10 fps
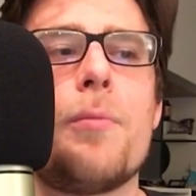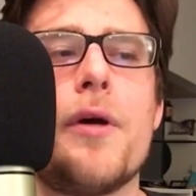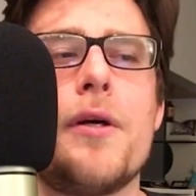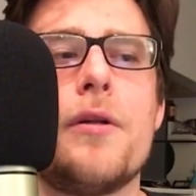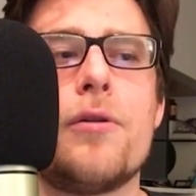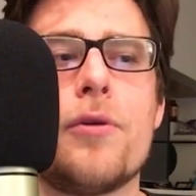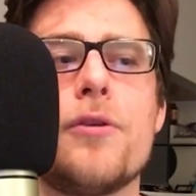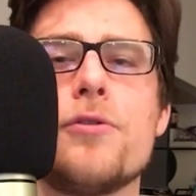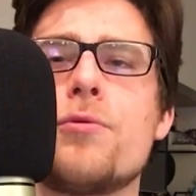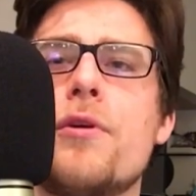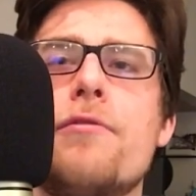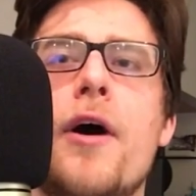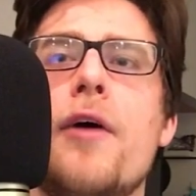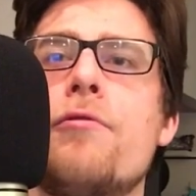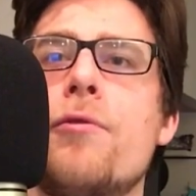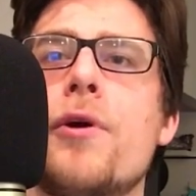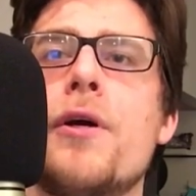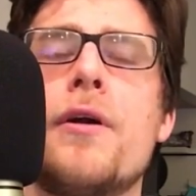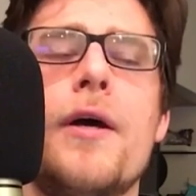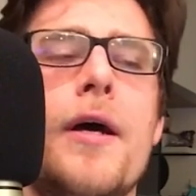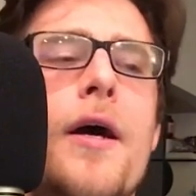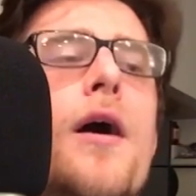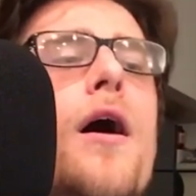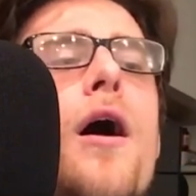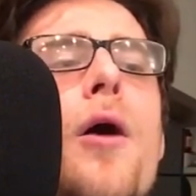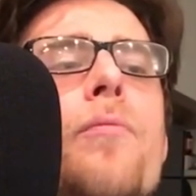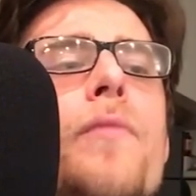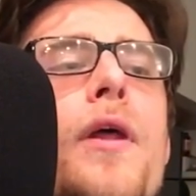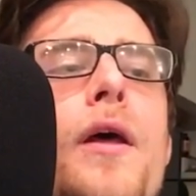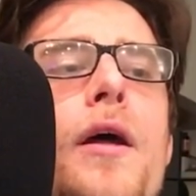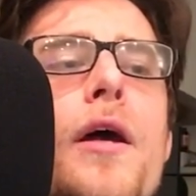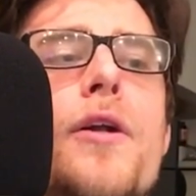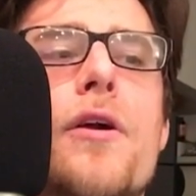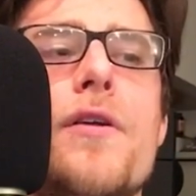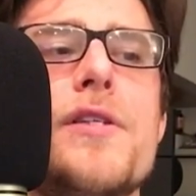I paid 325 for it. Um, and you know,